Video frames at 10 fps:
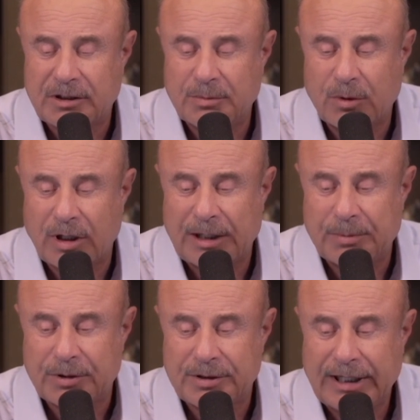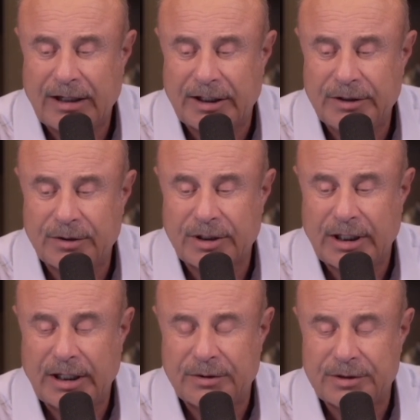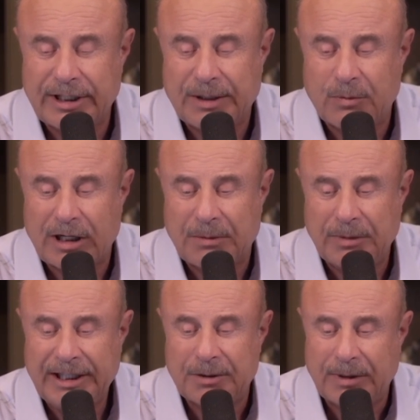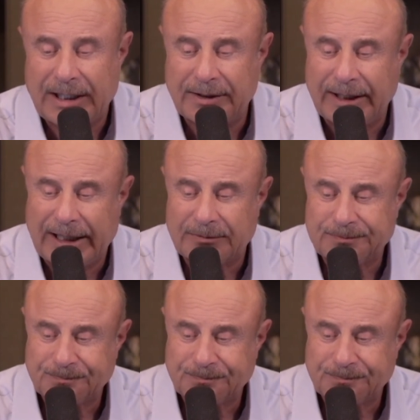of the borderline personality, you're going to understand what I mean about that.